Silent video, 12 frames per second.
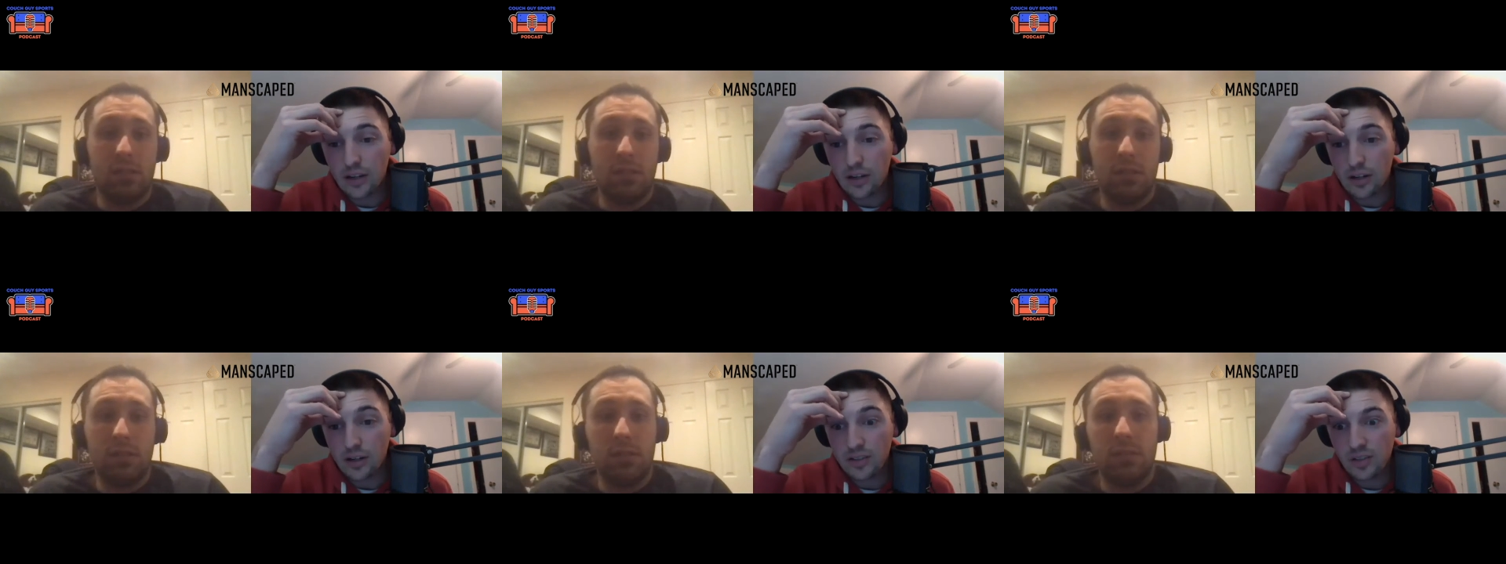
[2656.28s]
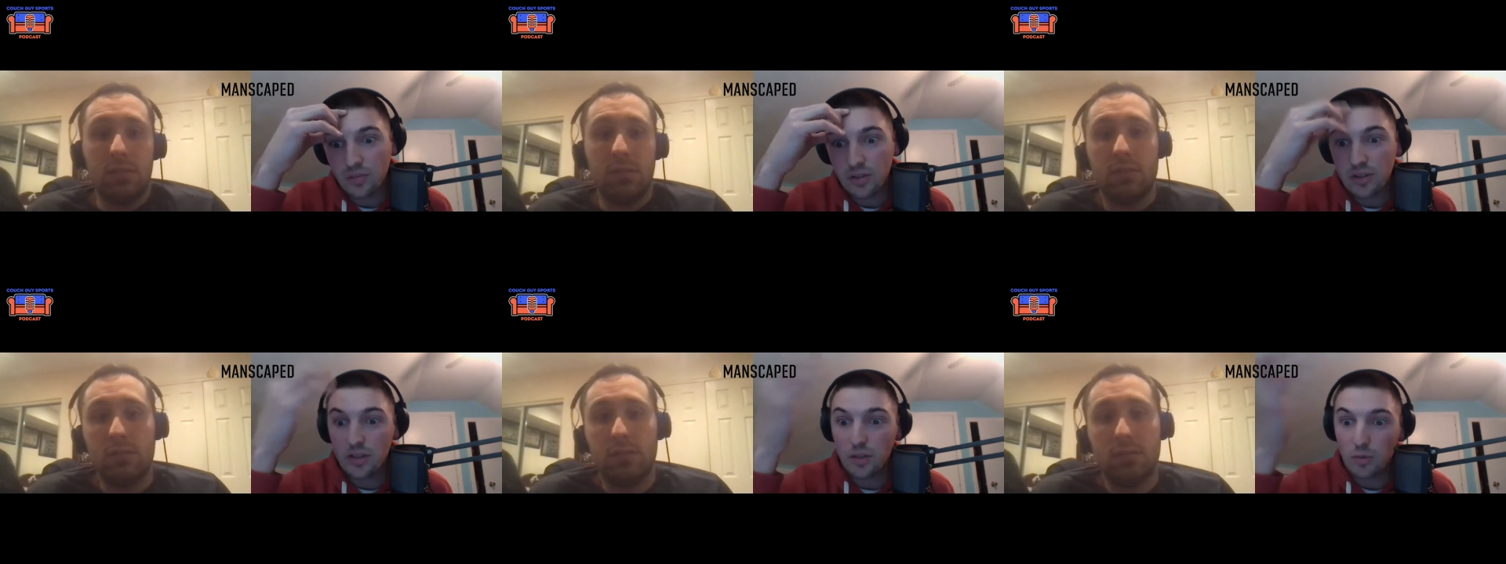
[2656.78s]
Speaker 1: on a team like
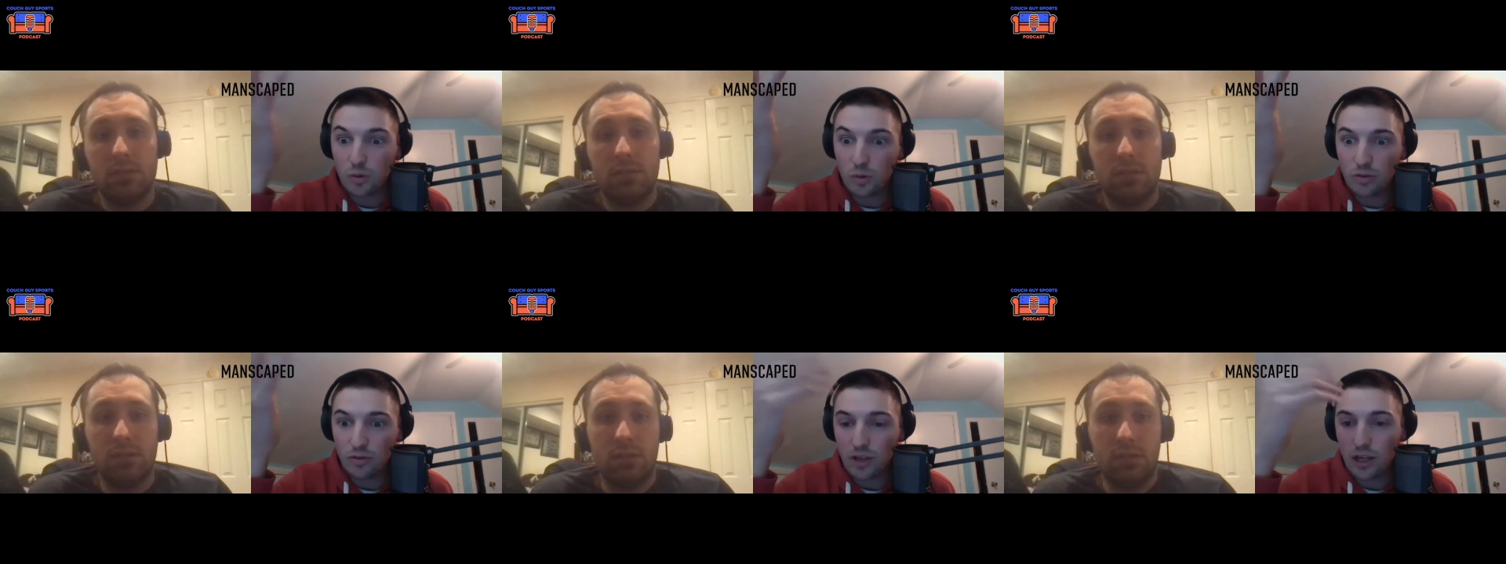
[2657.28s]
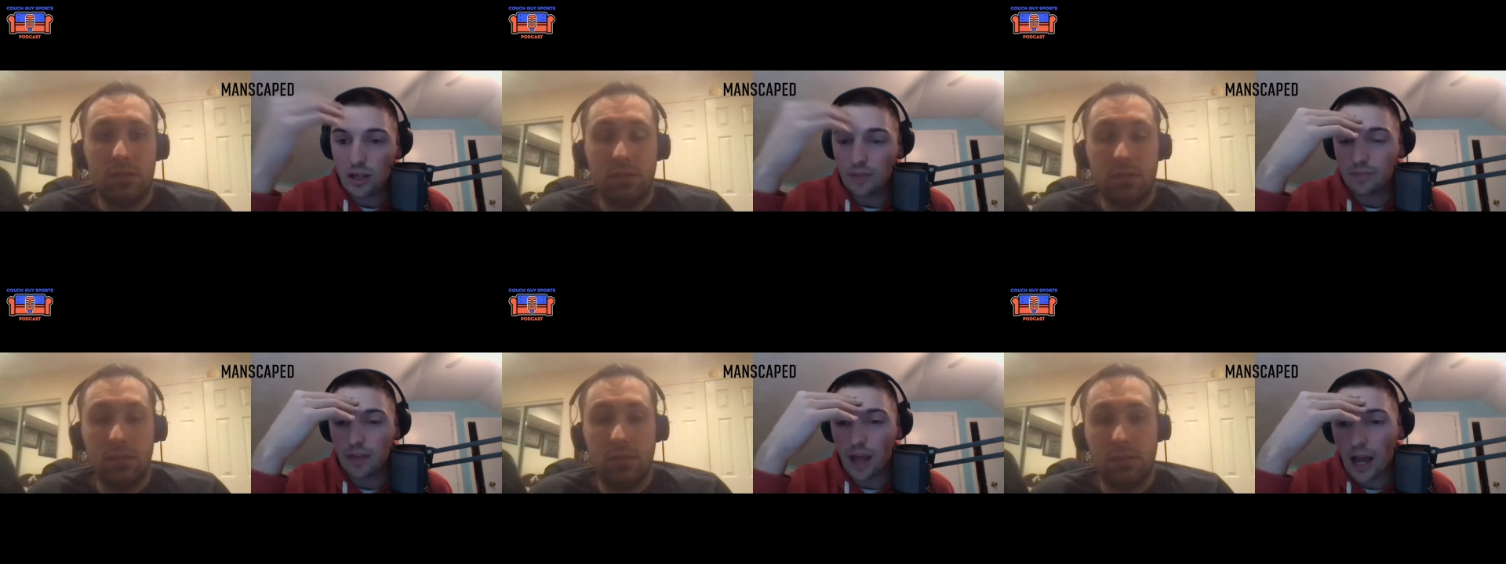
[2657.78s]
the Timberwolves, like,
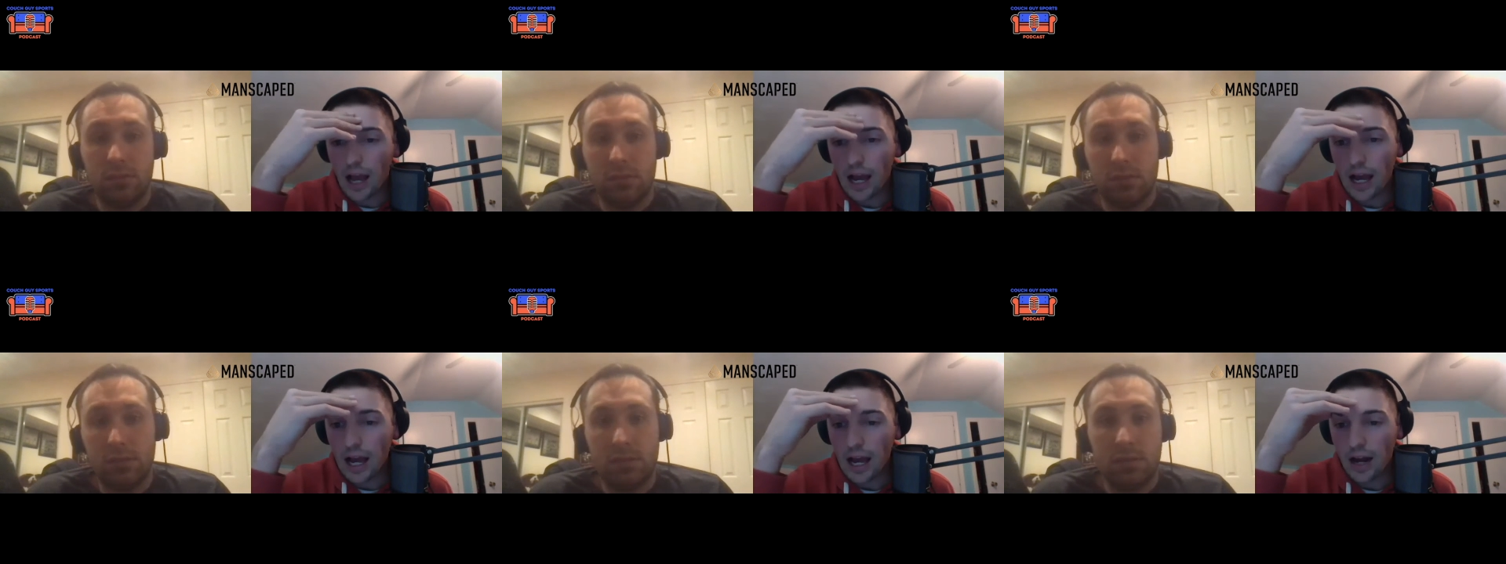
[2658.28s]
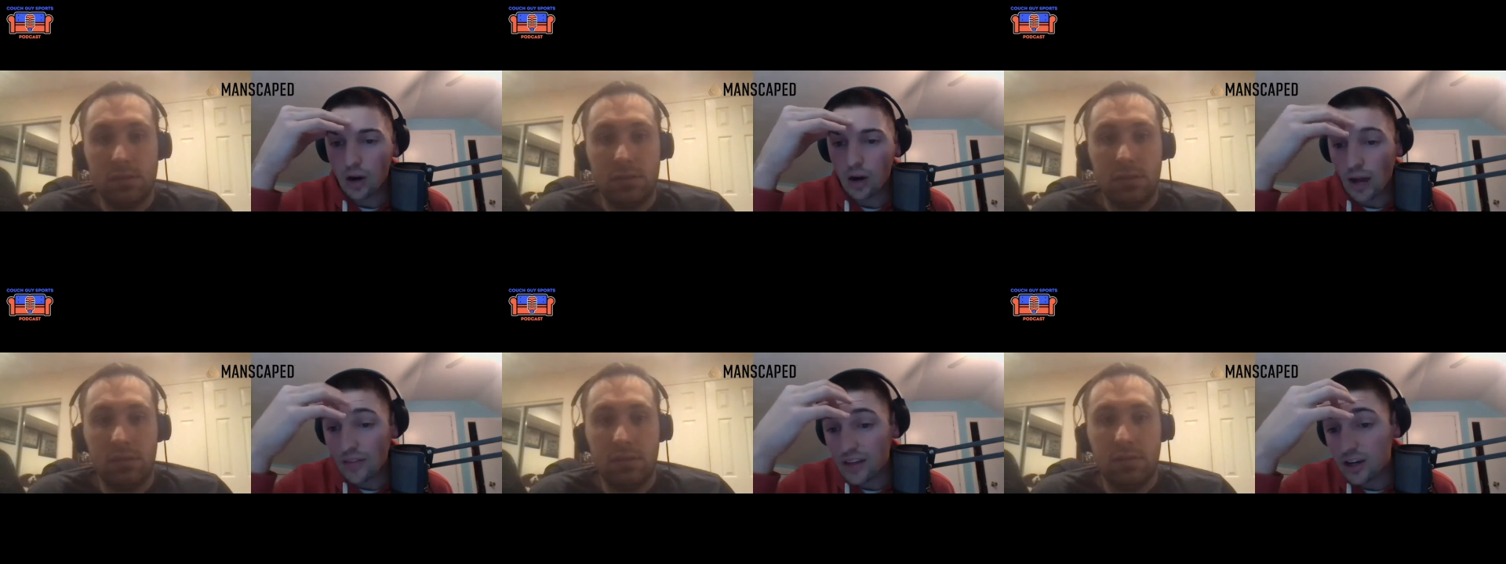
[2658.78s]
I don't know,
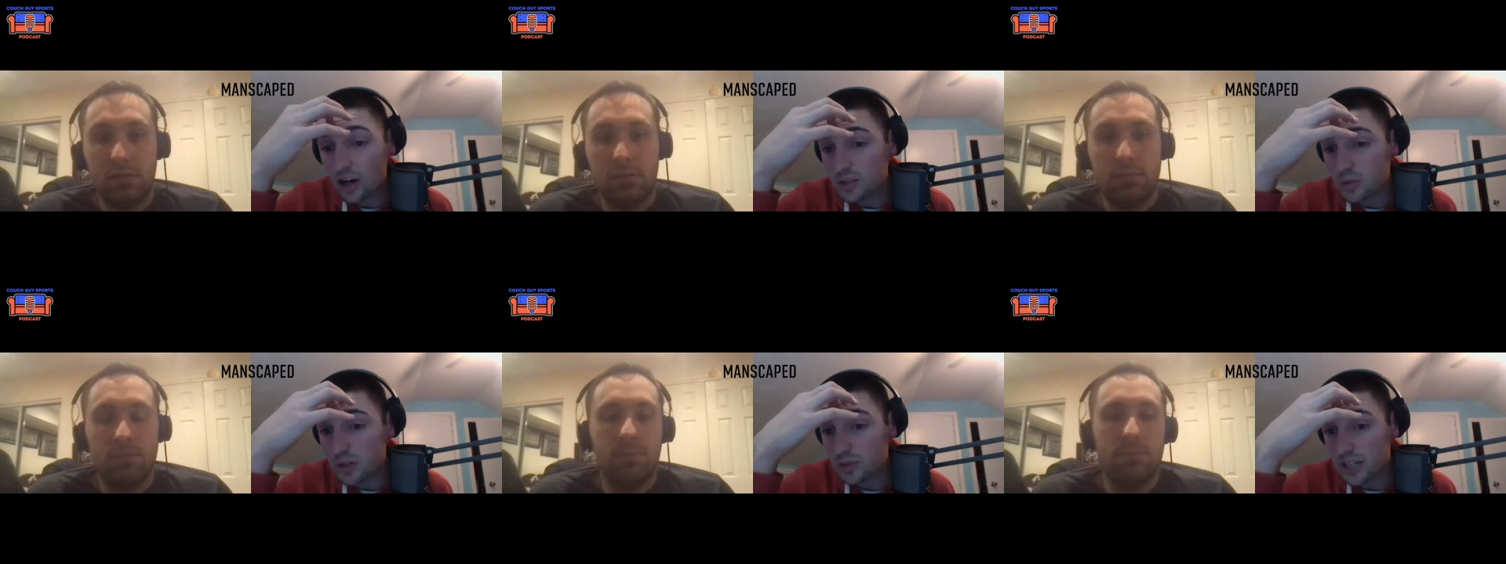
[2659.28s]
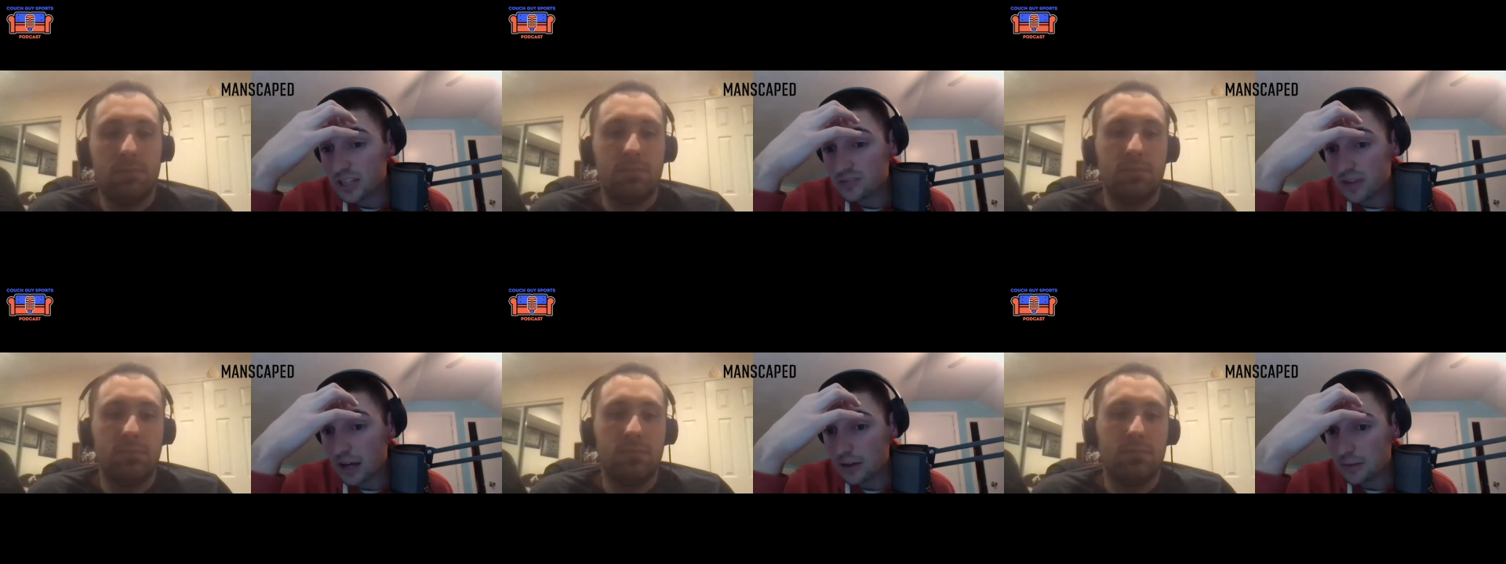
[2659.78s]
I think Carson Edwards has value.